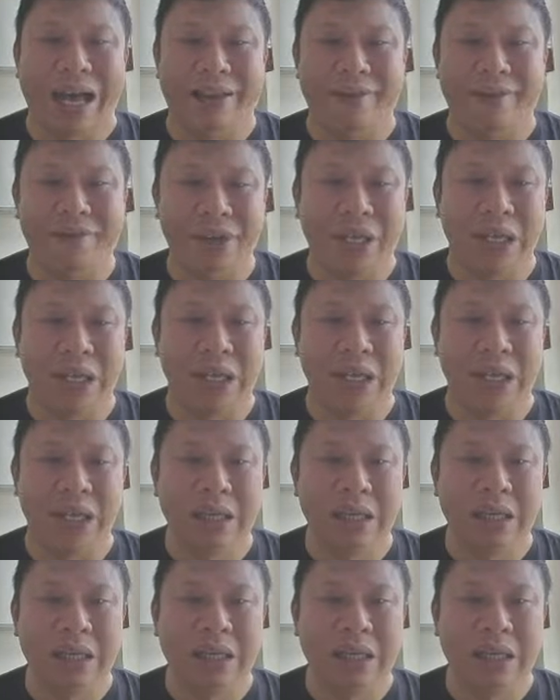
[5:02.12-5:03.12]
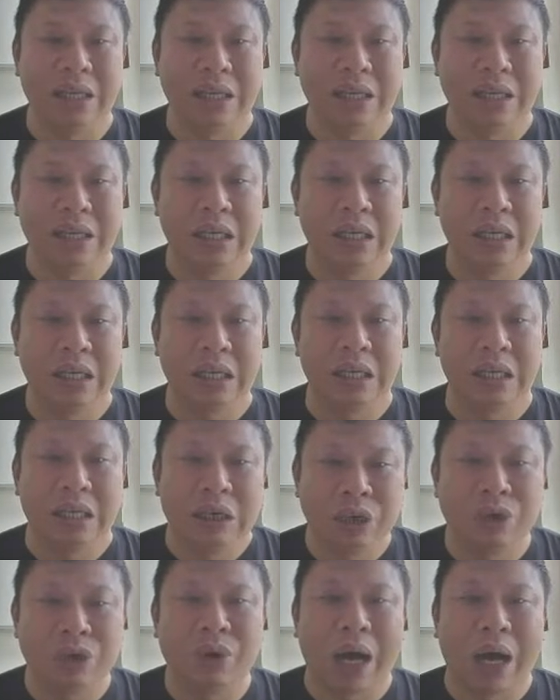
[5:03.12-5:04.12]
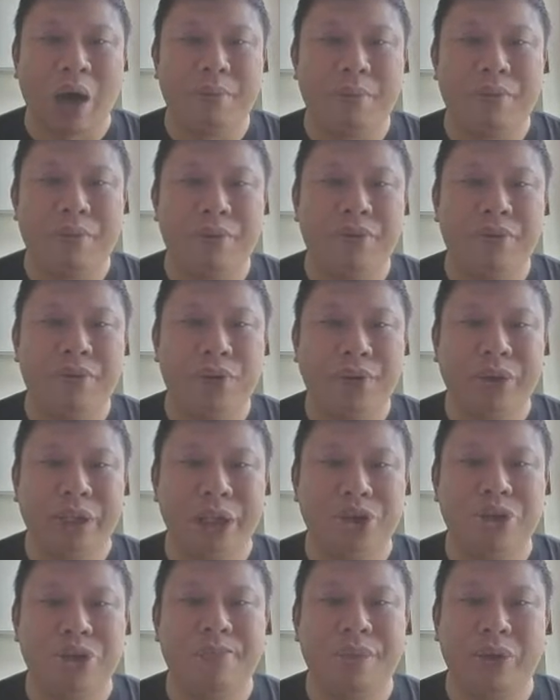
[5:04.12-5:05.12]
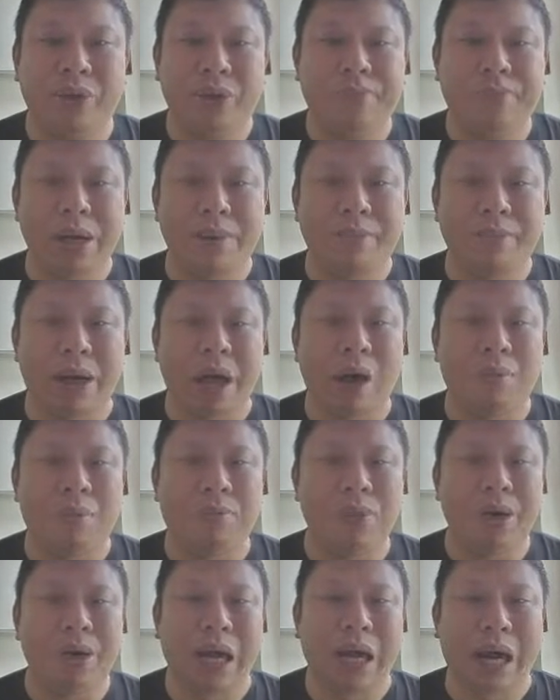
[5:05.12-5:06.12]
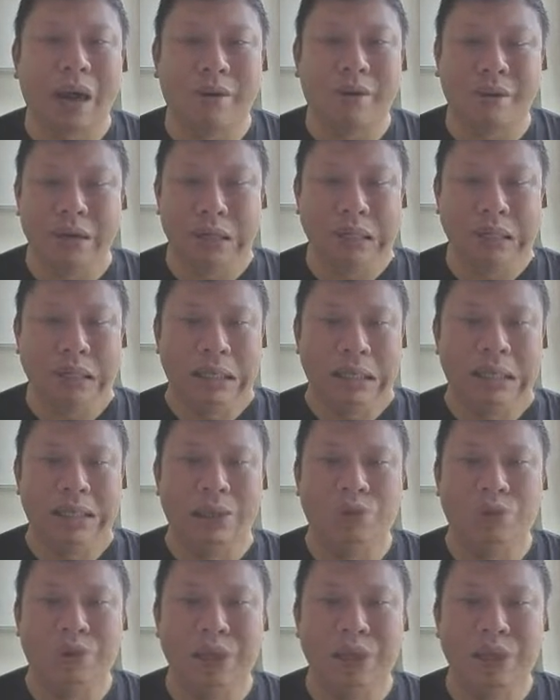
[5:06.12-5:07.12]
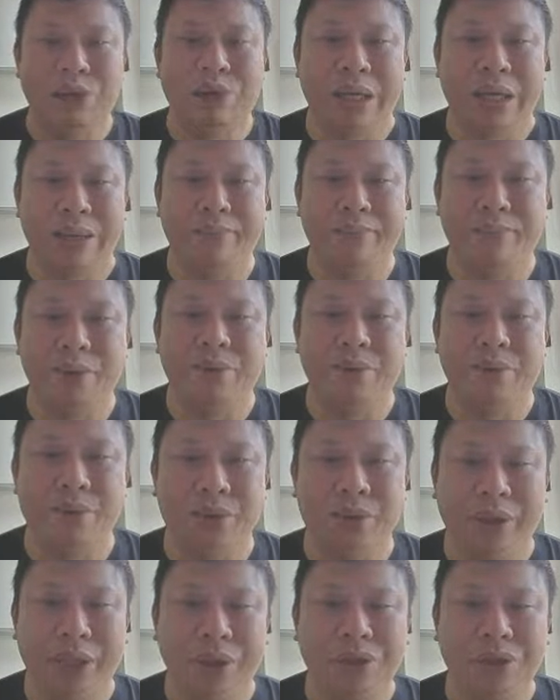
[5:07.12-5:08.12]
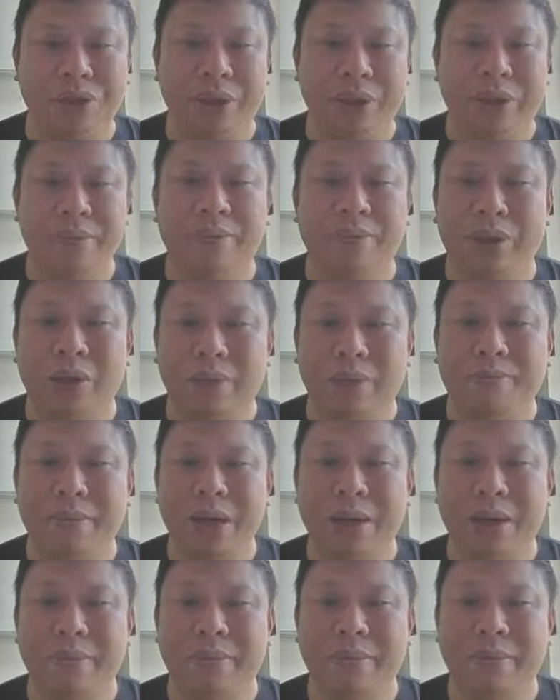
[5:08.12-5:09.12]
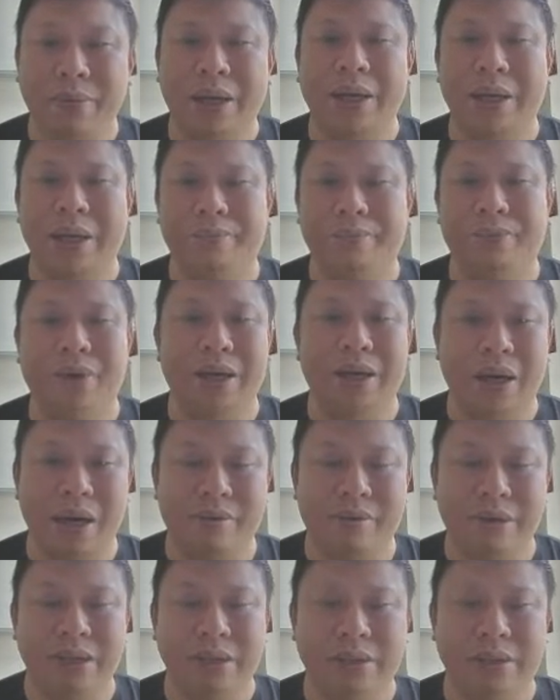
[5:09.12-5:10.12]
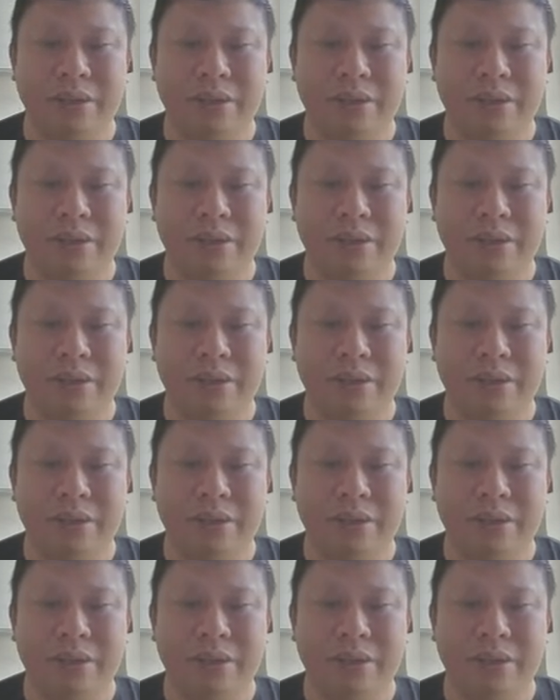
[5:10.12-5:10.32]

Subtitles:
IV. So output voltage multiplied by output current is equals to input voltage multiplied by input current.